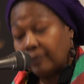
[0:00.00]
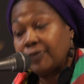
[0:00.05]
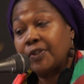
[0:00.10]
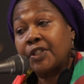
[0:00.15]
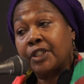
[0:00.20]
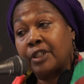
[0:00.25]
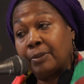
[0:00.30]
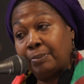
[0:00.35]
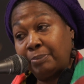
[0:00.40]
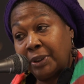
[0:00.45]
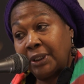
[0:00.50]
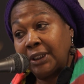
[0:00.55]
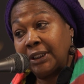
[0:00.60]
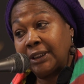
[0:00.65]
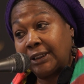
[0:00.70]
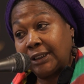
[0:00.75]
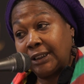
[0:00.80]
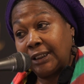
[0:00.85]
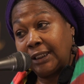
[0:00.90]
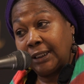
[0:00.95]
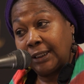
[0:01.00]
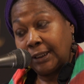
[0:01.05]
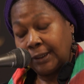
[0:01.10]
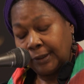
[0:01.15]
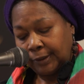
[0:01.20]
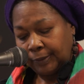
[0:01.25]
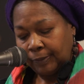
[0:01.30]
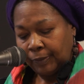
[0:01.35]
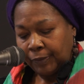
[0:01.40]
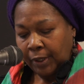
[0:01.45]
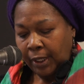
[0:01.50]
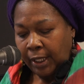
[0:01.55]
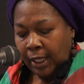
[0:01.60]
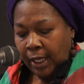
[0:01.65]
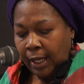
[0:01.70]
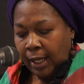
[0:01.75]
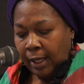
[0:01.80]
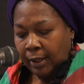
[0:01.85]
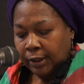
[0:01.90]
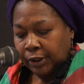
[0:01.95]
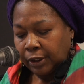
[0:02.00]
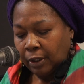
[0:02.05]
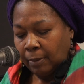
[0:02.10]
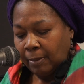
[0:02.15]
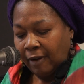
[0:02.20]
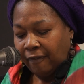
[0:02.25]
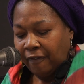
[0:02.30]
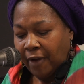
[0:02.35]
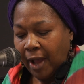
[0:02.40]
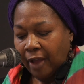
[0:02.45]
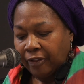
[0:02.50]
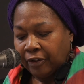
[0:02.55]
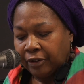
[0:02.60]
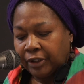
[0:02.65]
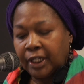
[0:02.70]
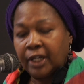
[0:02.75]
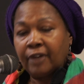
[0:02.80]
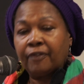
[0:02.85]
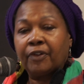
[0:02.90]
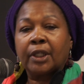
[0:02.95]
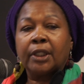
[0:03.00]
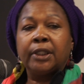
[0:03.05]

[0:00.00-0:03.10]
Stability. So my father never